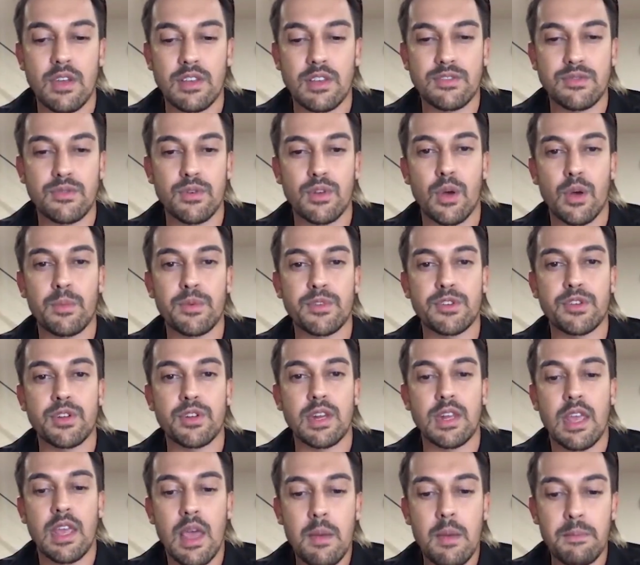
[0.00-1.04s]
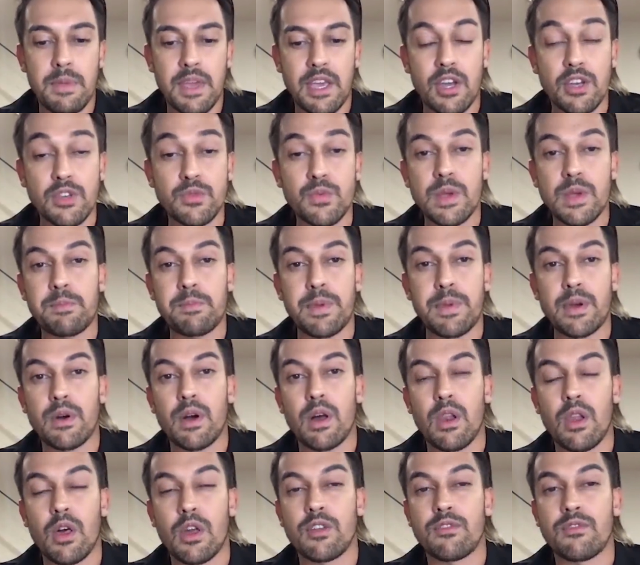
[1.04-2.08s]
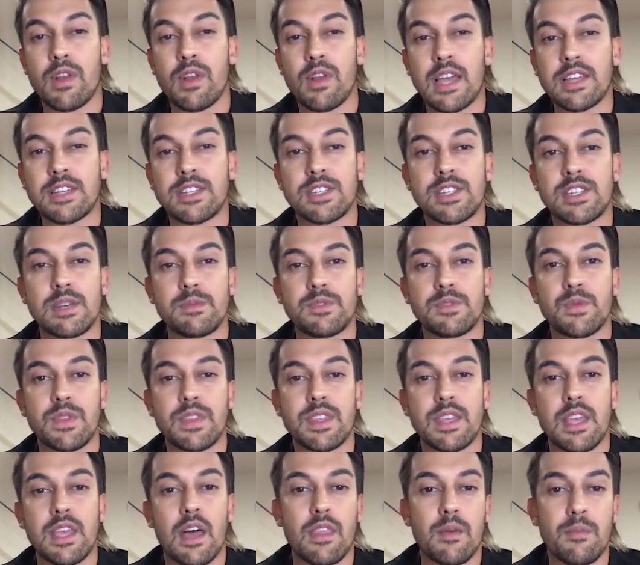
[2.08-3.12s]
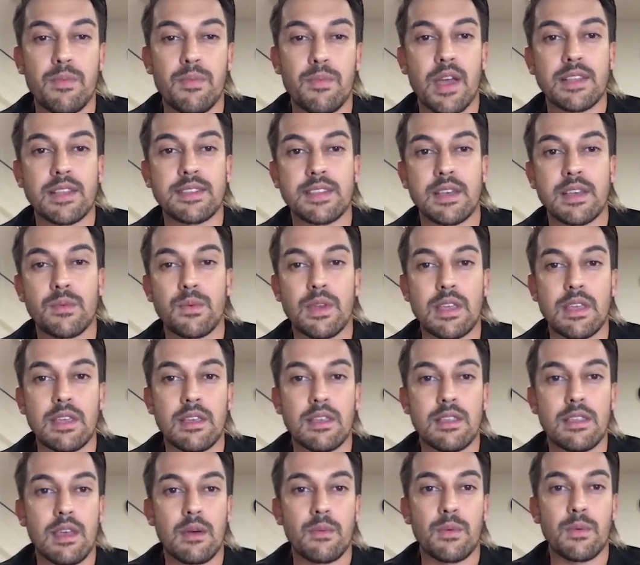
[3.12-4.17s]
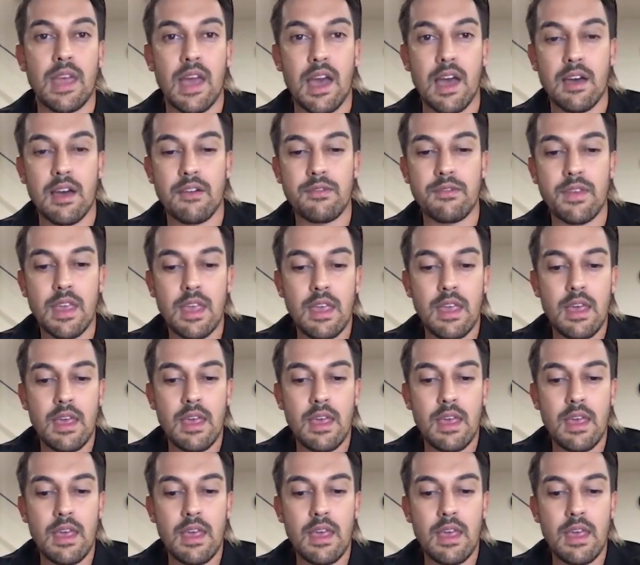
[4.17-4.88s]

I saw an opportunity because we built a lot of relationships with the other brands that we that we have,